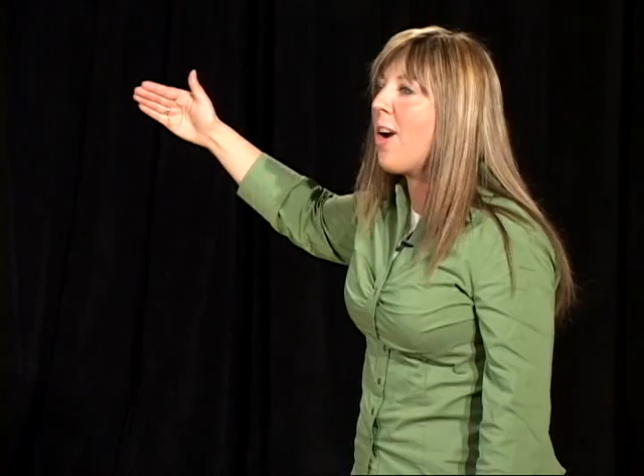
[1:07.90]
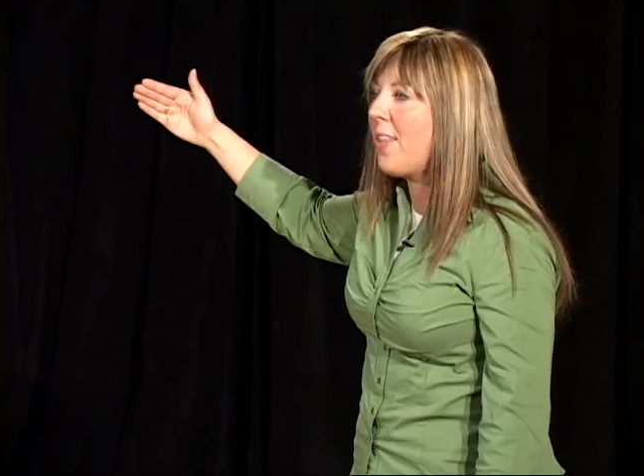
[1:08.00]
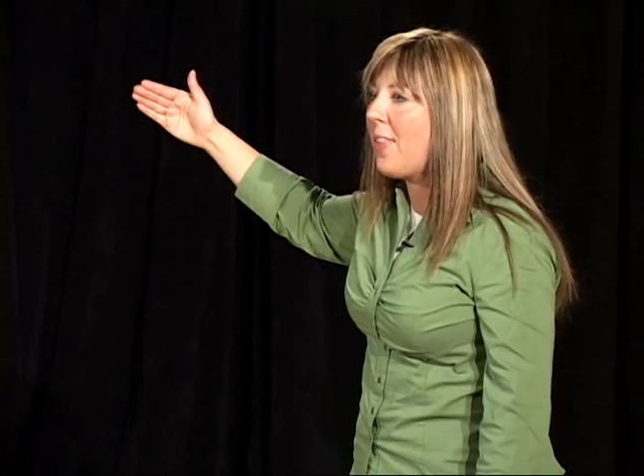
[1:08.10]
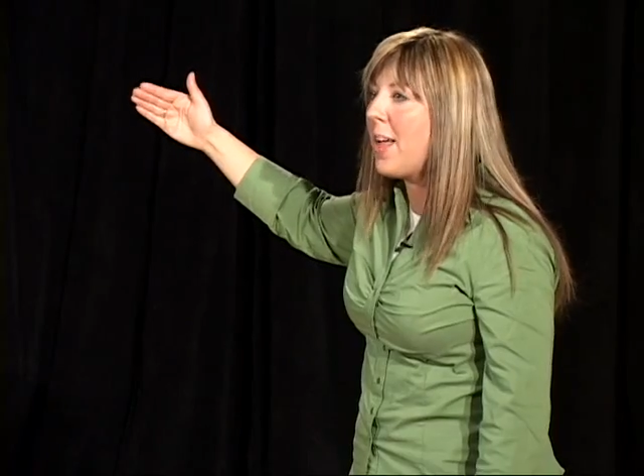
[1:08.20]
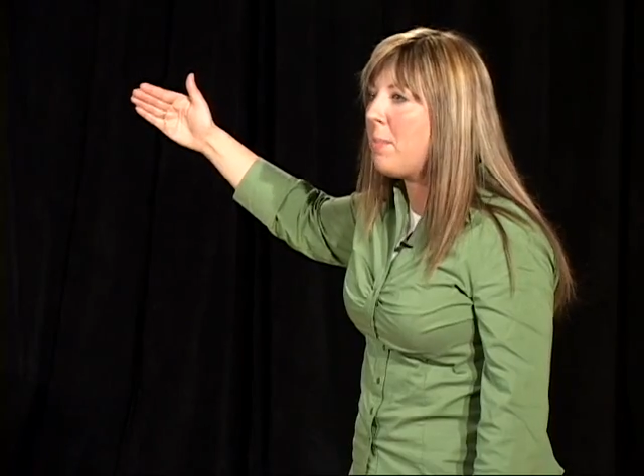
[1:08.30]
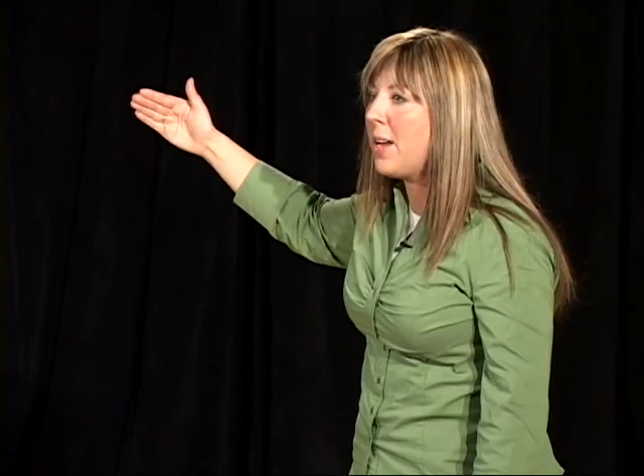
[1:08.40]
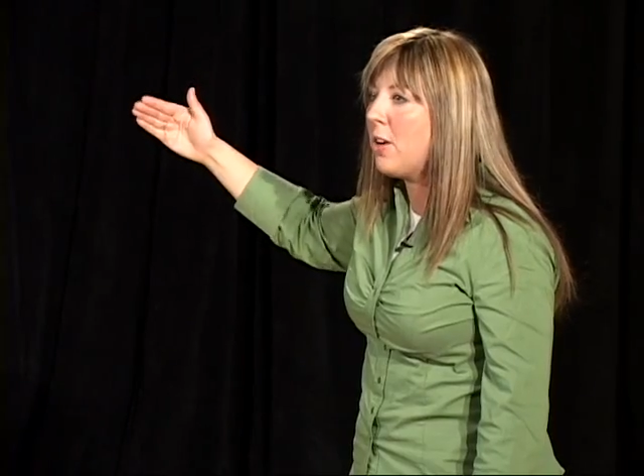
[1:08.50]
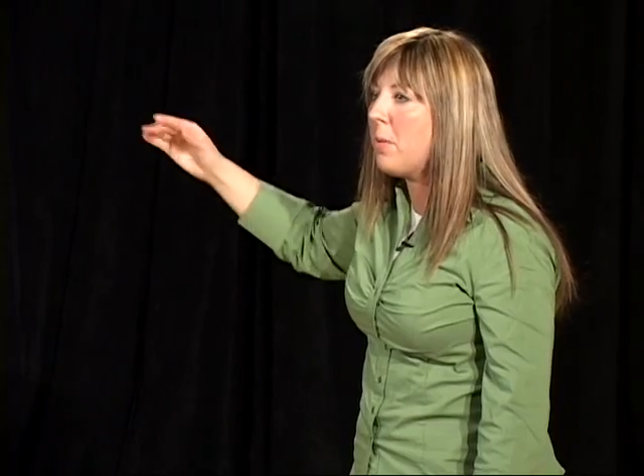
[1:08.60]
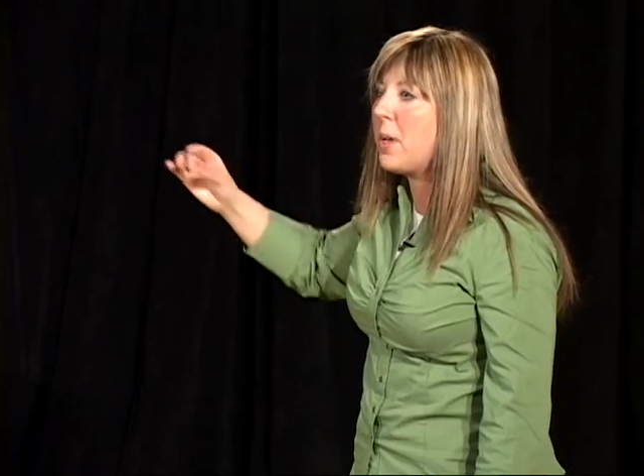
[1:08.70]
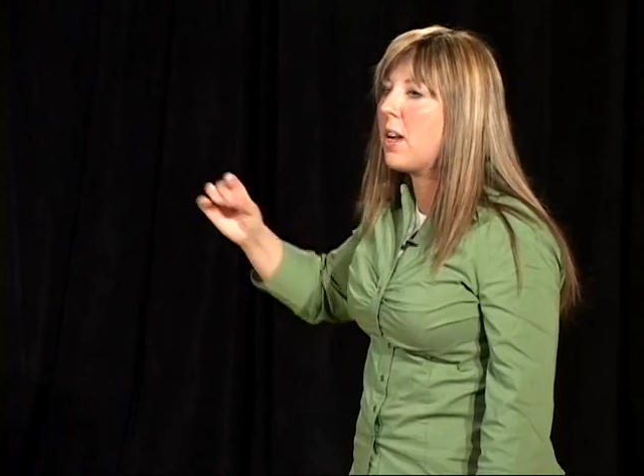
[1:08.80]
on that
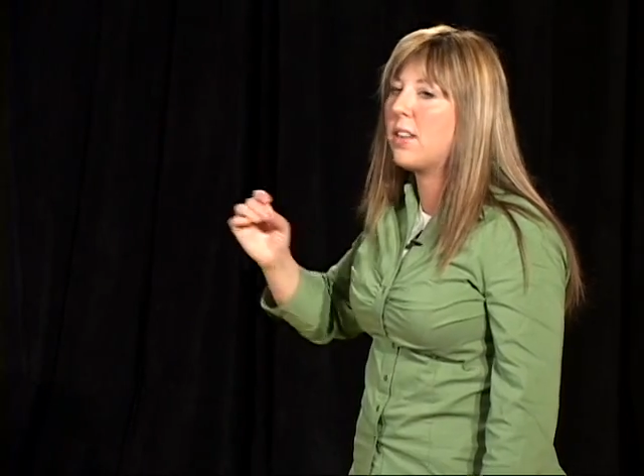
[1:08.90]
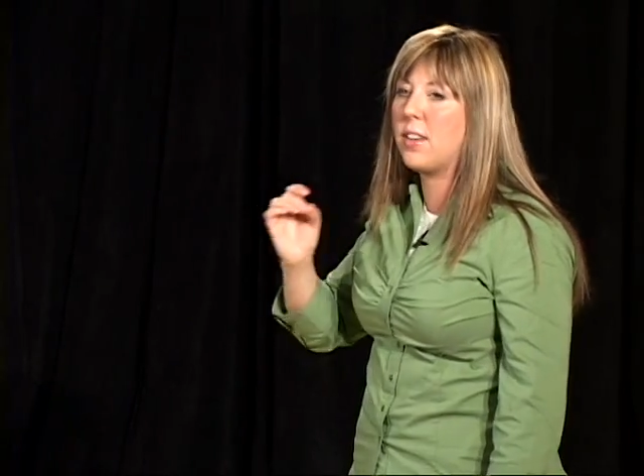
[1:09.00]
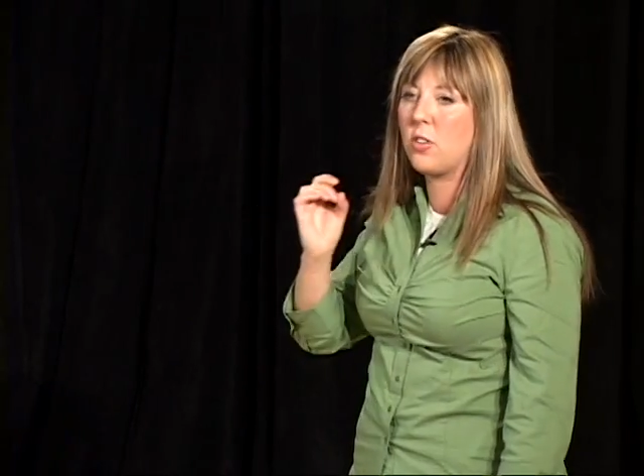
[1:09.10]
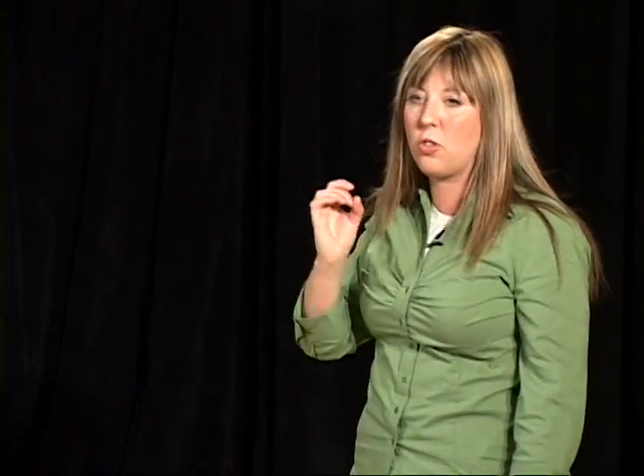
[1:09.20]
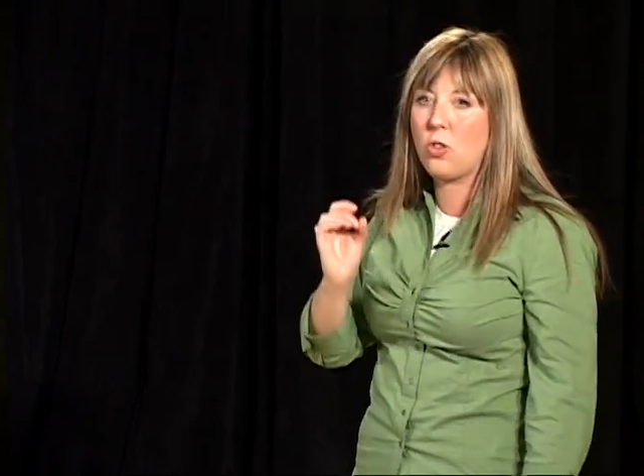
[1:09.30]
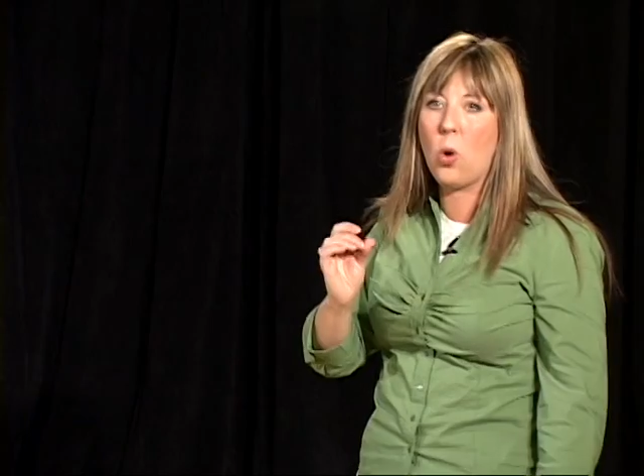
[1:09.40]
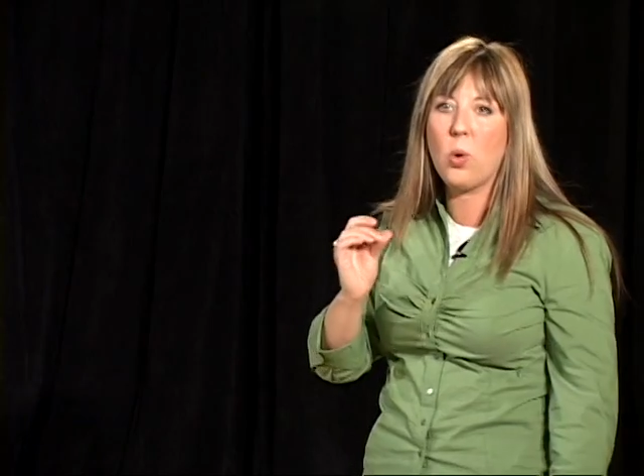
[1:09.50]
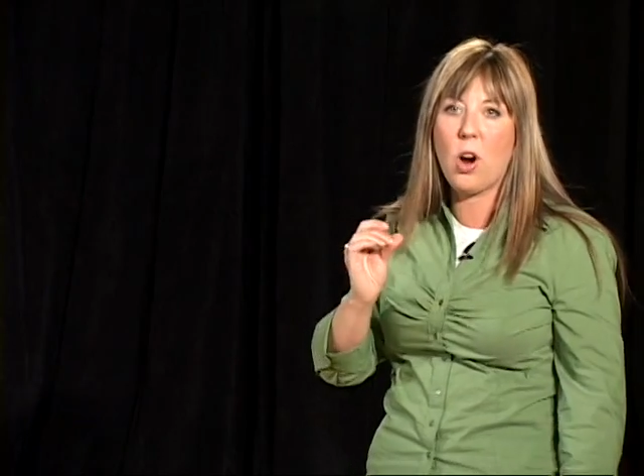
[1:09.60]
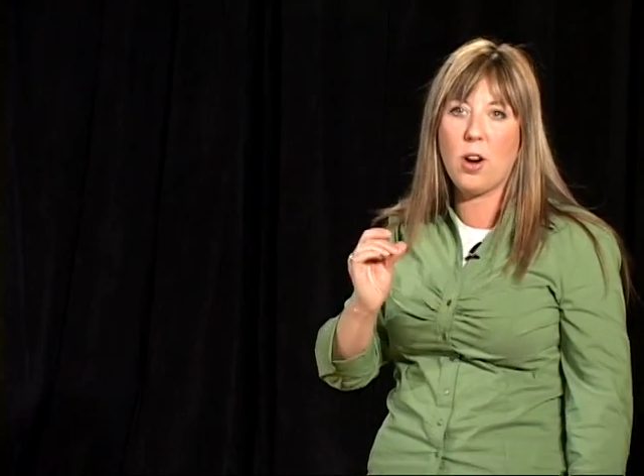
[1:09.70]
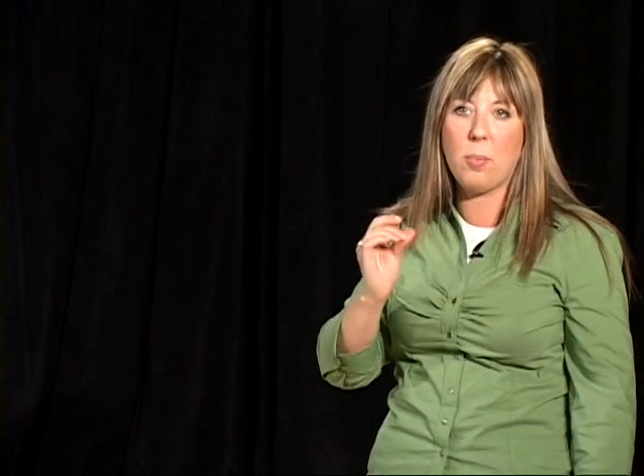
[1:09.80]
meter because it's so
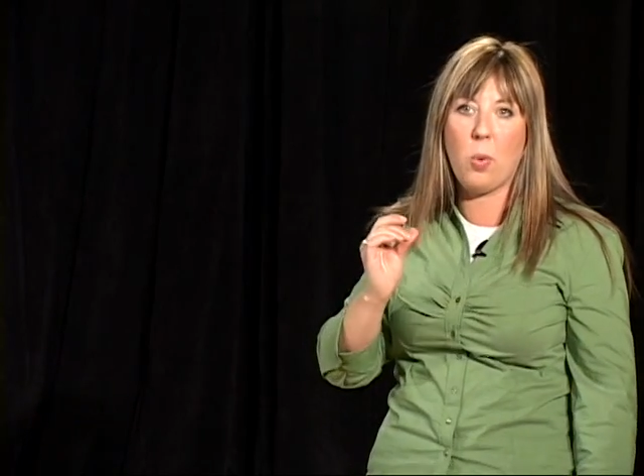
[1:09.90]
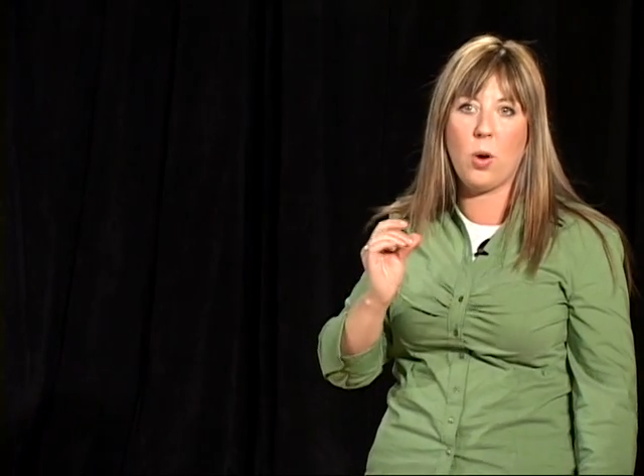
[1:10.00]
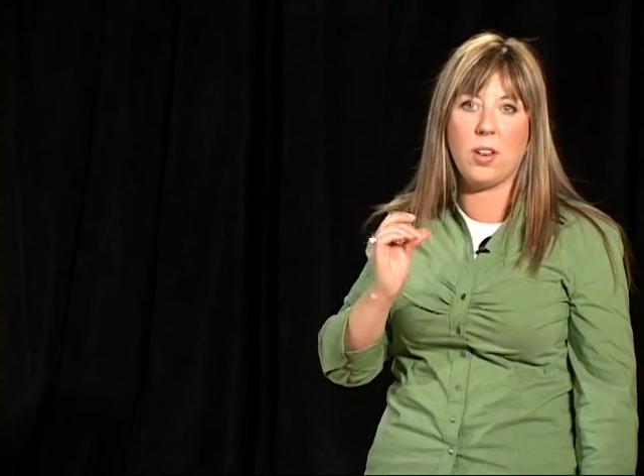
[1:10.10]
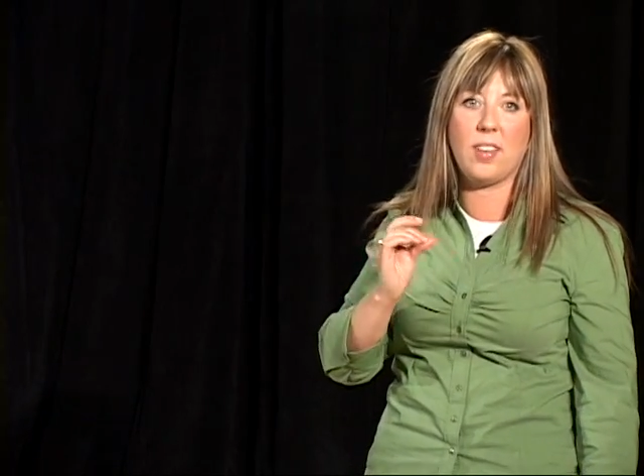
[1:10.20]
darn important